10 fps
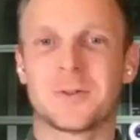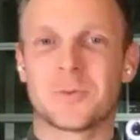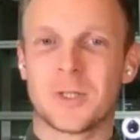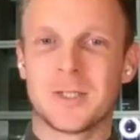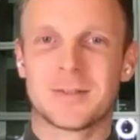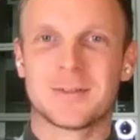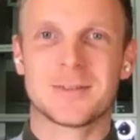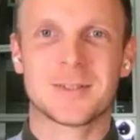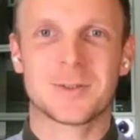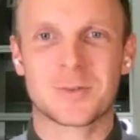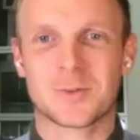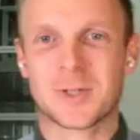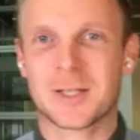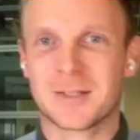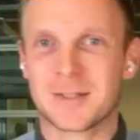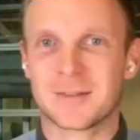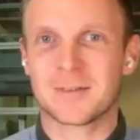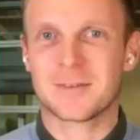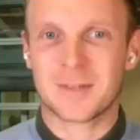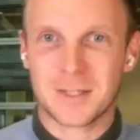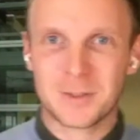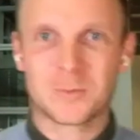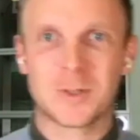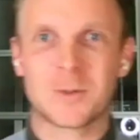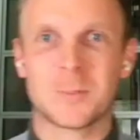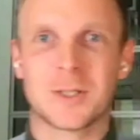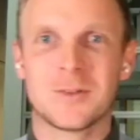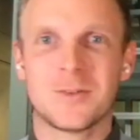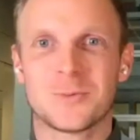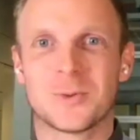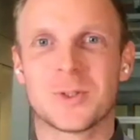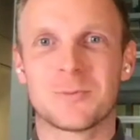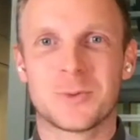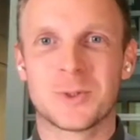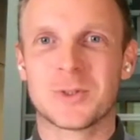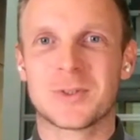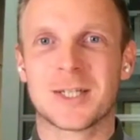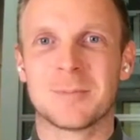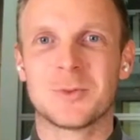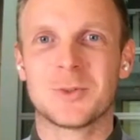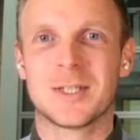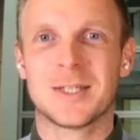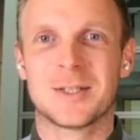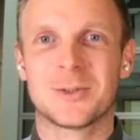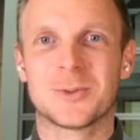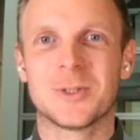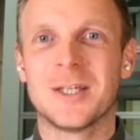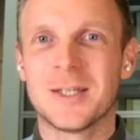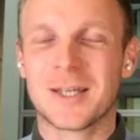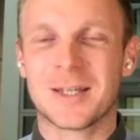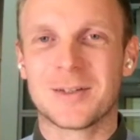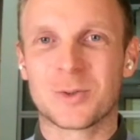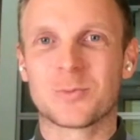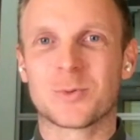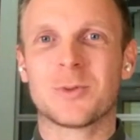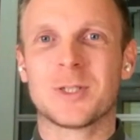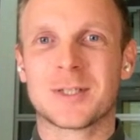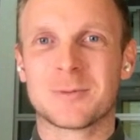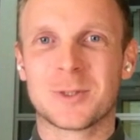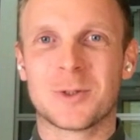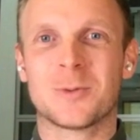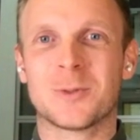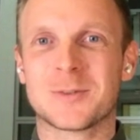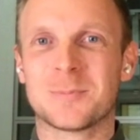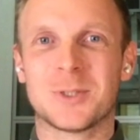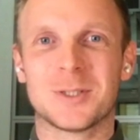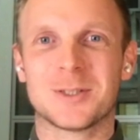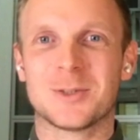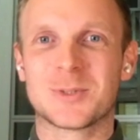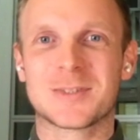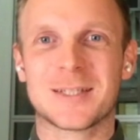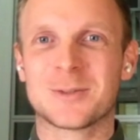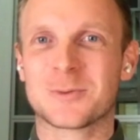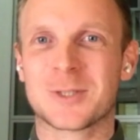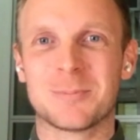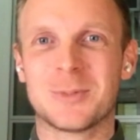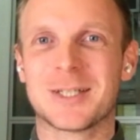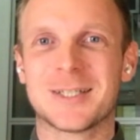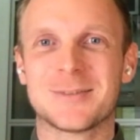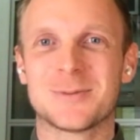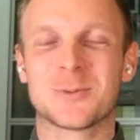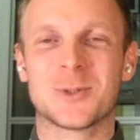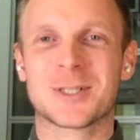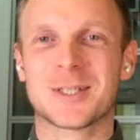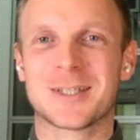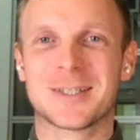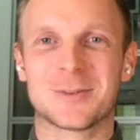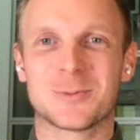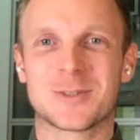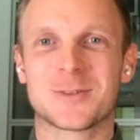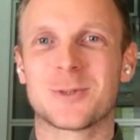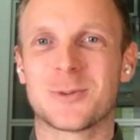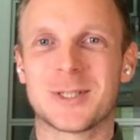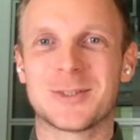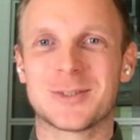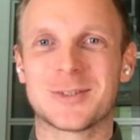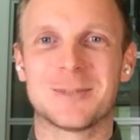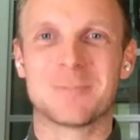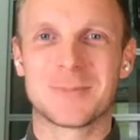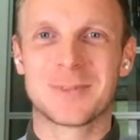great. This sounds great. And thank you very much for your time today, Arnaud. And don't worry, there will always be a new set of KPIs we're working on, and we'll throw at your team.